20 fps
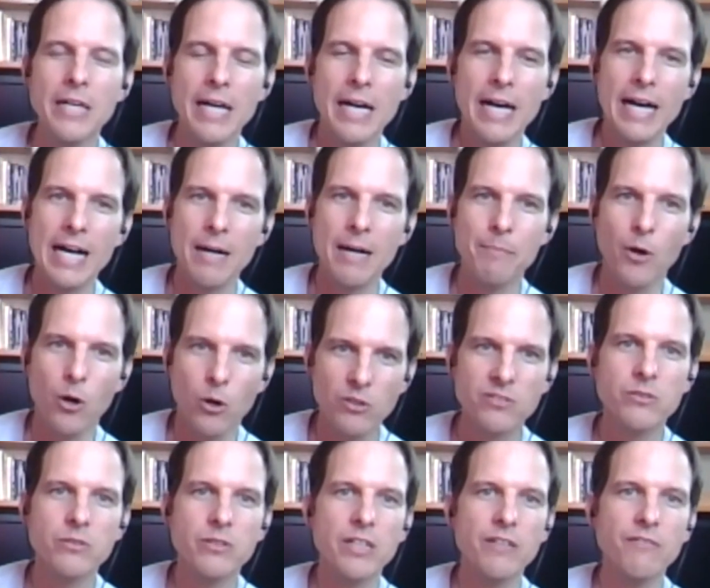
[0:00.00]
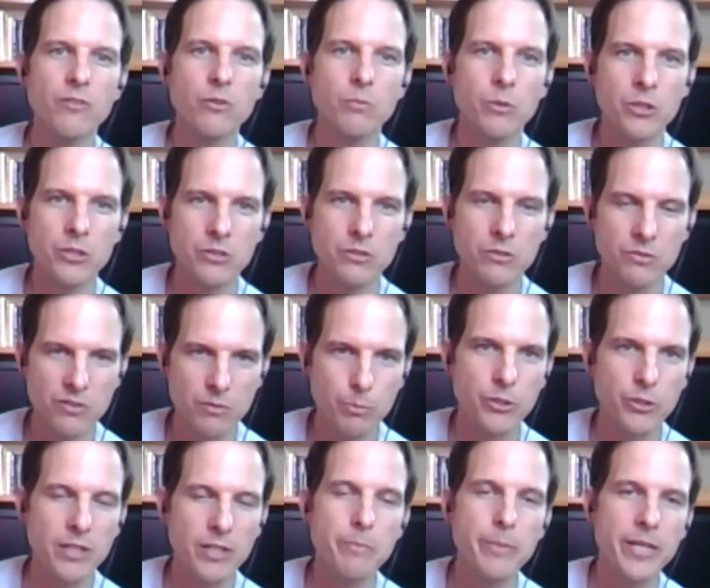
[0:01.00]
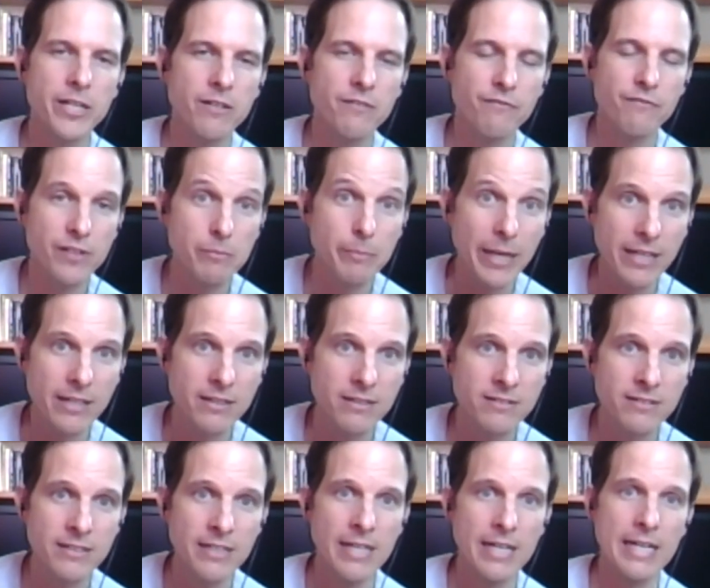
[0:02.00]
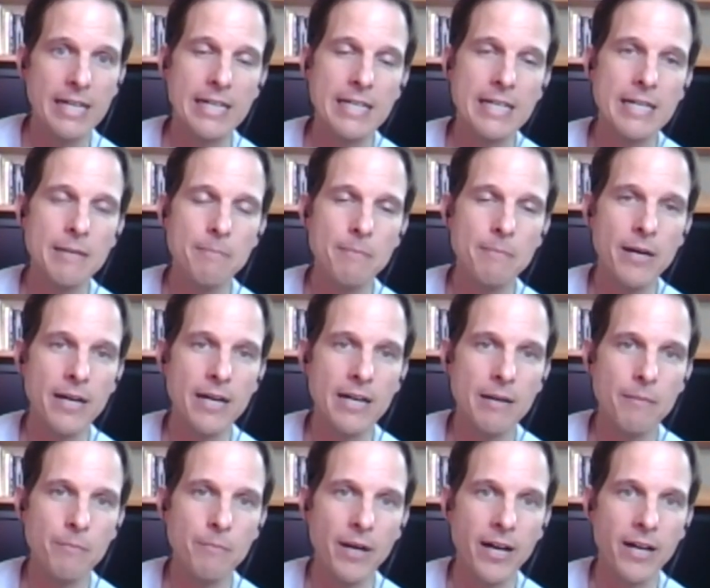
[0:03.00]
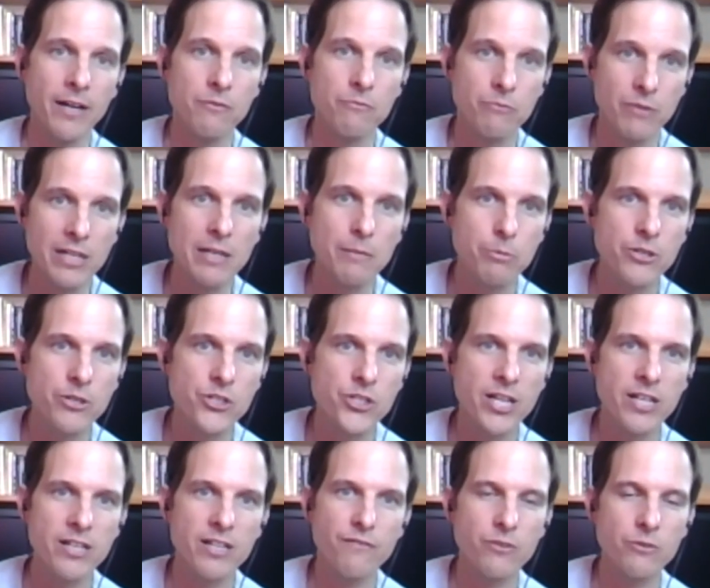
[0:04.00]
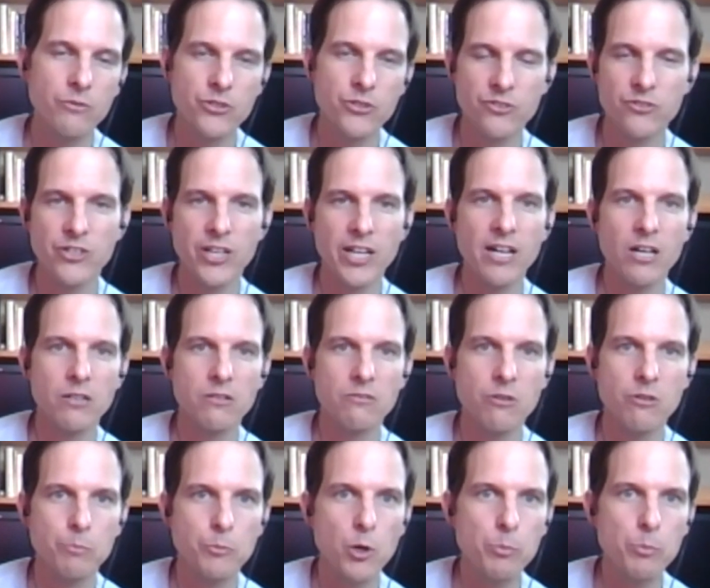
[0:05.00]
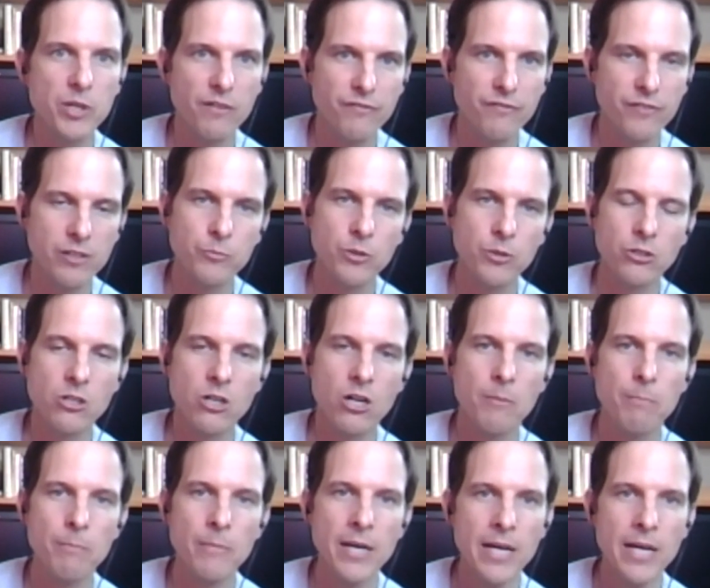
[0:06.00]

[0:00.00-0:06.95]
Um, also, if you want to support independent filmmakers, um, um, I really appreciate if you just check out cryptopiafilm.com.